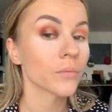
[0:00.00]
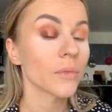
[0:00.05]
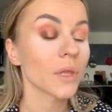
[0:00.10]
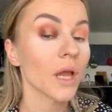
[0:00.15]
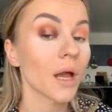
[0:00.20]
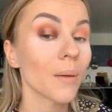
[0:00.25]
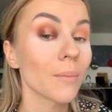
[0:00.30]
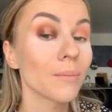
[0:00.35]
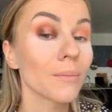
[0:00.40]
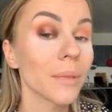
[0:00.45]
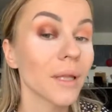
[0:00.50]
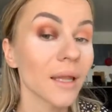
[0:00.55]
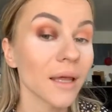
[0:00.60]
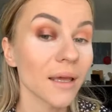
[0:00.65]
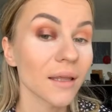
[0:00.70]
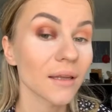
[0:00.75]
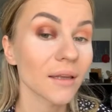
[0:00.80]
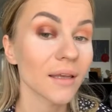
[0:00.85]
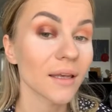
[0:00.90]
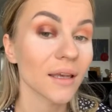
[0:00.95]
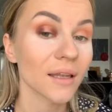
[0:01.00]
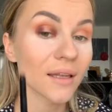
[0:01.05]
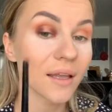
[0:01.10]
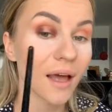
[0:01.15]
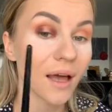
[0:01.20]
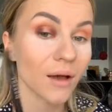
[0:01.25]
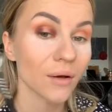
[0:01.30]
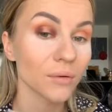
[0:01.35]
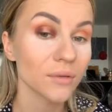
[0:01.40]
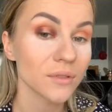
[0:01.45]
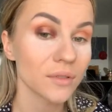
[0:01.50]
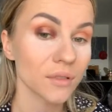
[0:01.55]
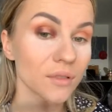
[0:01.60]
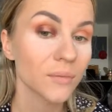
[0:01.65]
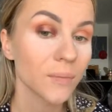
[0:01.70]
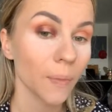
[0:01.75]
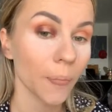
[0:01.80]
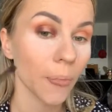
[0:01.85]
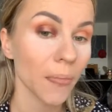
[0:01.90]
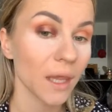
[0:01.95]
I'm blending it out
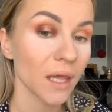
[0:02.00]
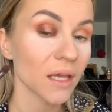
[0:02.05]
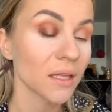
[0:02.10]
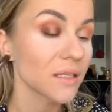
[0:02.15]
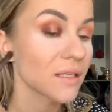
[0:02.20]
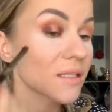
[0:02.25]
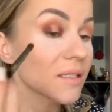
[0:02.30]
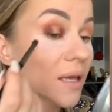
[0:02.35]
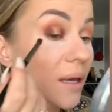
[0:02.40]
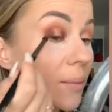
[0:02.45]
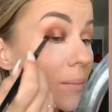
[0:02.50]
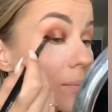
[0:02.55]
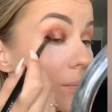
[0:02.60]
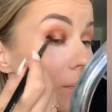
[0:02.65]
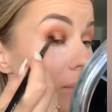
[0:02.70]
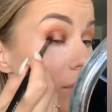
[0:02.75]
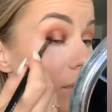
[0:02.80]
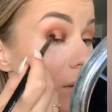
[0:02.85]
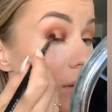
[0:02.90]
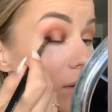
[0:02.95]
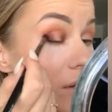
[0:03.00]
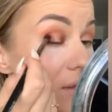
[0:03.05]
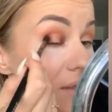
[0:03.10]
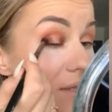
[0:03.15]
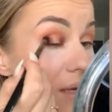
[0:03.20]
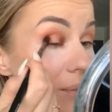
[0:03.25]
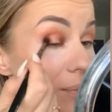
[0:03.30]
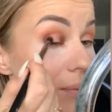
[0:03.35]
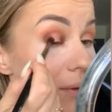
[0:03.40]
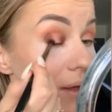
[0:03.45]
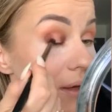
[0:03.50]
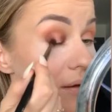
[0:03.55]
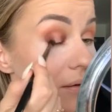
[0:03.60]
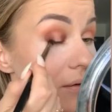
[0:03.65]
in the same place.